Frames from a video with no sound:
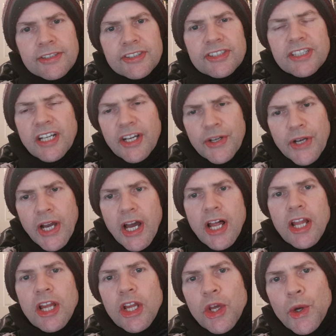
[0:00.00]
So,
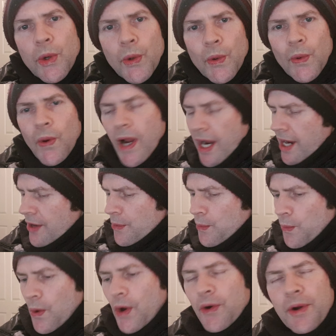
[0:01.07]
hello
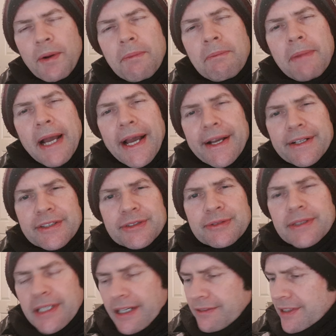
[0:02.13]
and welcome back to
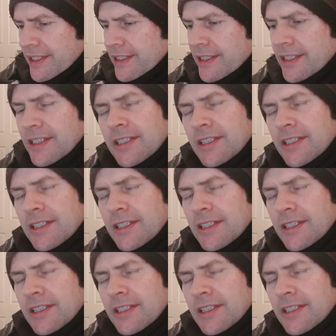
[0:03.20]
another